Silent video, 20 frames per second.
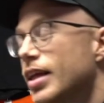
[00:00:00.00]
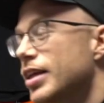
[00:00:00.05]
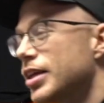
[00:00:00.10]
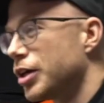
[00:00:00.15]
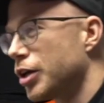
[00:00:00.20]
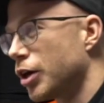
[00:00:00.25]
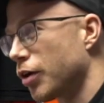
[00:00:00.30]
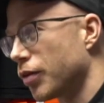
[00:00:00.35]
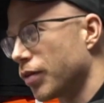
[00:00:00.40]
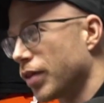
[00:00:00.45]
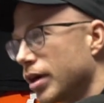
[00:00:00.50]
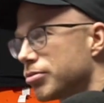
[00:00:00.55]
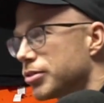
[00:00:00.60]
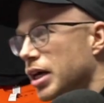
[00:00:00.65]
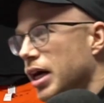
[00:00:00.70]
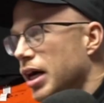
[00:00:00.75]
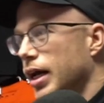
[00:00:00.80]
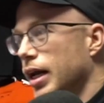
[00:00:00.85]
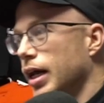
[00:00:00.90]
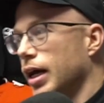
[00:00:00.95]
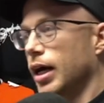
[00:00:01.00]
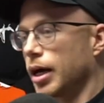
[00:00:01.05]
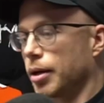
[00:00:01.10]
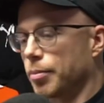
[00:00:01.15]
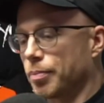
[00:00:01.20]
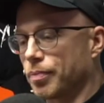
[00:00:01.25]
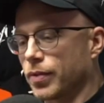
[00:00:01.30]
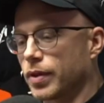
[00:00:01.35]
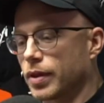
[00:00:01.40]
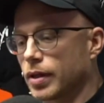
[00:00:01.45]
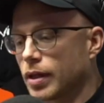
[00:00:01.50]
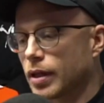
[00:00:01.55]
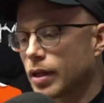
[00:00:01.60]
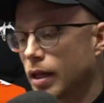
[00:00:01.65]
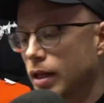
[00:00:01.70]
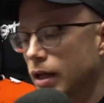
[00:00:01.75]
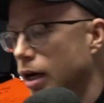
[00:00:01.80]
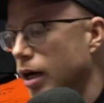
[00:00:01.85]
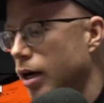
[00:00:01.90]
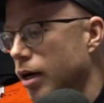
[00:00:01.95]
you know, they've got
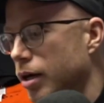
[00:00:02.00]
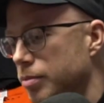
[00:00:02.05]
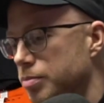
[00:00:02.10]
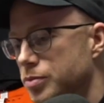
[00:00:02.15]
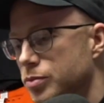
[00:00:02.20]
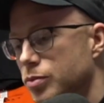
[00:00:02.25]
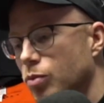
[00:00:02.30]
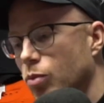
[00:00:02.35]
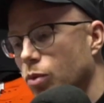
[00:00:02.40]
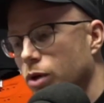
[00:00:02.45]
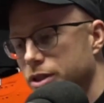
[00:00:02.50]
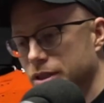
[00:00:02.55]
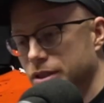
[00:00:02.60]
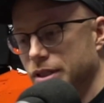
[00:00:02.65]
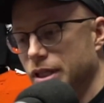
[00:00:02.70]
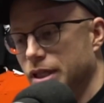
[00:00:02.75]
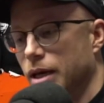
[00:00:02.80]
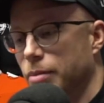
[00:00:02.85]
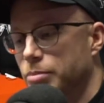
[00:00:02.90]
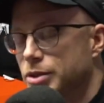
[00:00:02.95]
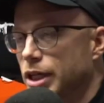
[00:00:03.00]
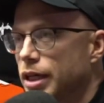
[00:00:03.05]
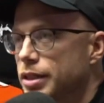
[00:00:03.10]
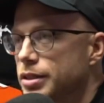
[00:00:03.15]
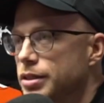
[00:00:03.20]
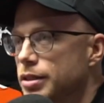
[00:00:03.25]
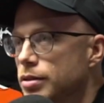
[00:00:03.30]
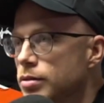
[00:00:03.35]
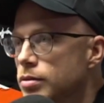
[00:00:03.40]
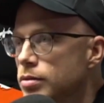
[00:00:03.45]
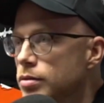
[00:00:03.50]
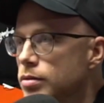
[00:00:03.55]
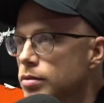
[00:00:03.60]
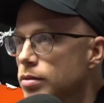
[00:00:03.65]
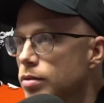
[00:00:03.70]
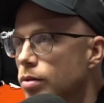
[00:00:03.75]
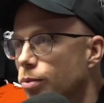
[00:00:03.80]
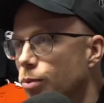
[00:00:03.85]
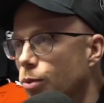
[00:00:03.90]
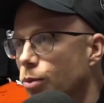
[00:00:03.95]
what's his name, Jason
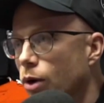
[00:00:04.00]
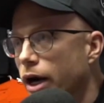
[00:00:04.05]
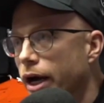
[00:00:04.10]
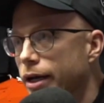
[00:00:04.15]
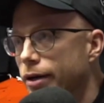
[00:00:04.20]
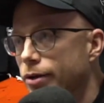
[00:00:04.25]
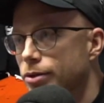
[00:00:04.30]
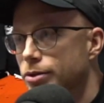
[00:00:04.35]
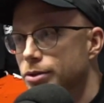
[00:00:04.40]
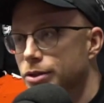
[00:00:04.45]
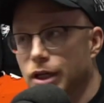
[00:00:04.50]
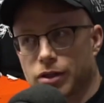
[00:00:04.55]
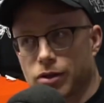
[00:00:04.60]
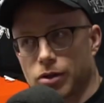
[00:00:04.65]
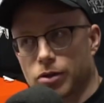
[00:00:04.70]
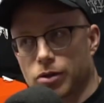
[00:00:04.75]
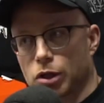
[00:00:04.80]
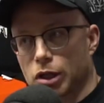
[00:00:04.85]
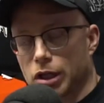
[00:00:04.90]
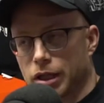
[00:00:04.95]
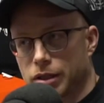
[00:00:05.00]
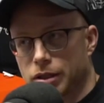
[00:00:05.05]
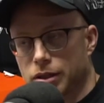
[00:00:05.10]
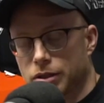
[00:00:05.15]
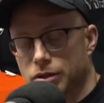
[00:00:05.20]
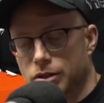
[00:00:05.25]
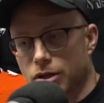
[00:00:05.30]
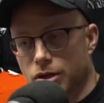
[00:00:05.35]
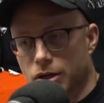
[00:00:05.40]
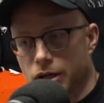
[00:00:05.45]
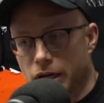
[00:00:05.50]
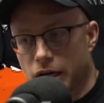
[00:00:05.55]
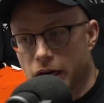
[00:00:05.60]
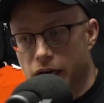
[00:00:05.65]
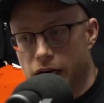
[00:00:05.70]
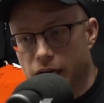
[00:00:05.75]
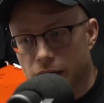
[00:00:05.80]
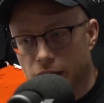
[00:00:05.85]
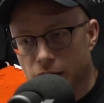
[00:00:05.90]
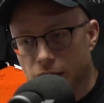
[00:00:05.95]
White, who's like their lead guitar
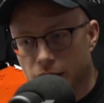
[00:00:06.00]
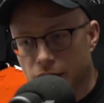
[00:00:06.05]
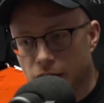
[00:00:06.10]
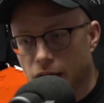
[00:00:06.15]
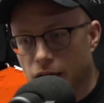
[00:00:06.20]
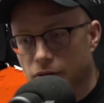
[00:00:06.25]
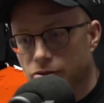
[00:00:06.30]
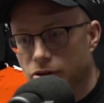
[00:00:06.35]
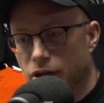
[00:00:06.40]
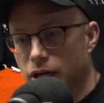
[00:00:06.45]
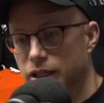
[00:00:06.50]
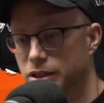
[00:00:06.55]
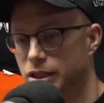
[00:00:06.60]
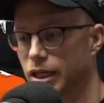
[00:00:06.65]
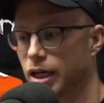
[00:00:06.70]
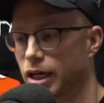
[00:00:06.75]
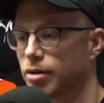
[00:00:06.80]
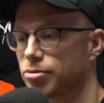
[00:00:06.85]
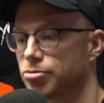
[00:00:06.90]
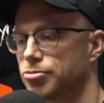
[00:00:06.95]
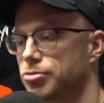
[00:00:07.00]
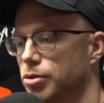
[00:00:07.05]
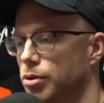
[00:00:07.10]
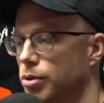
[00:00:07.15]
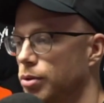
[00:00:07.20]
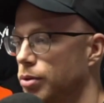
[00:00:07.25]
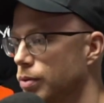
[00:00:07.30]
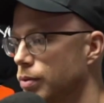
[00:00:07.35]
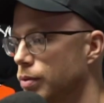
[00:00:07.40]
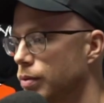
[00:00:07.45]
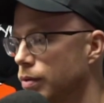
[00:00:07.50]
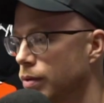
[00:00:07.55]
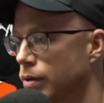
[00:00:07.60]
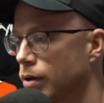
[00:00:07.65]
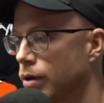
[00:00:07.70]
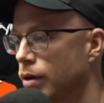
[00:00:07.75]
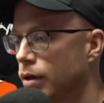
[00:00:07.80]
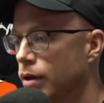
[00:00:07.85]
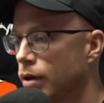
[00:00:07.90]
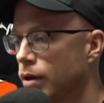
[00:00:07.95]
guy, and then they've got Jeff, who
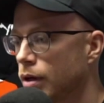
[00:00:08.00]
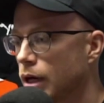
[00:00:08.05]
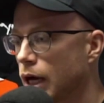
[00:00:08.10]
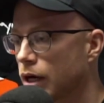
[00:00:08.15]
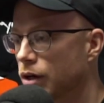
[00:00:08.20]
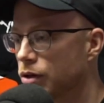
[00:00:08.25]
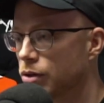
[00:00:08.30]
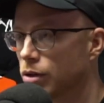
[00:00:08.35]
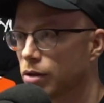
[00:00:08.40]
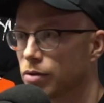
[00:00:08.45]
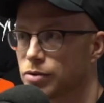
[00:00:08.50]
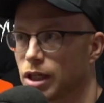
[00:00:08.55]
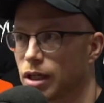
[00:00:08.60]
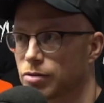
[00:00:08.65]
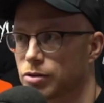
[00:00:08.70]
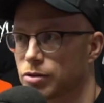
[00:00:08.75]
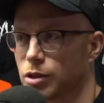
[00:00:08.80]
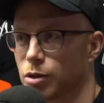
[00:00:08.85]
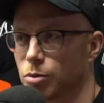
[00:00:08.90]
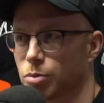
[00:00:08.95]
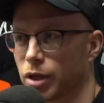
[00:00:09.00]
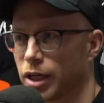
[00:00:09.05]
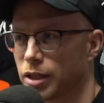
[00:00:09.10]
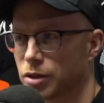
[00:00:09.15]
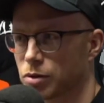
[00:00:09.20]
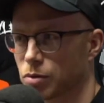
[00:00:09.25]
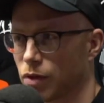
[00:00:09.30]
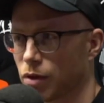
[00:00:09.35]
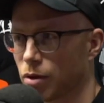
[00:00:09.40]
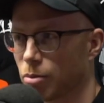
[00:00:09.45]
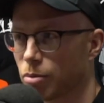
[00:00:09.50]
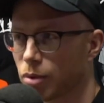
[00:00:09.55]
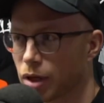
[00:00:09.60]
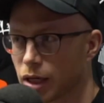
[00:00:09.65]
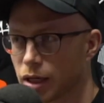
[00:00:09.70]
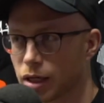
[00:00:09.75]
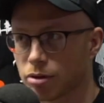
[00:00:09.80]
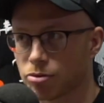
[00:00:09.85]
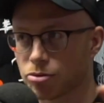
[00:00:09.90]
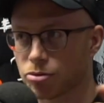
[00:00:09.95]
I don't know if Jeff still plays with them, but he
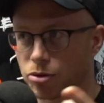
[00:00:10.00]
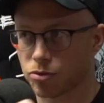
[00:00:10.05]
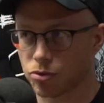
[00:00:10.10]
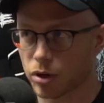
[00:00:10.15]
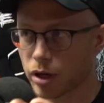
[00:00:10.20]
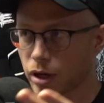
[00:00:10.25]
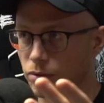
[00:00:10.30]
did for forever.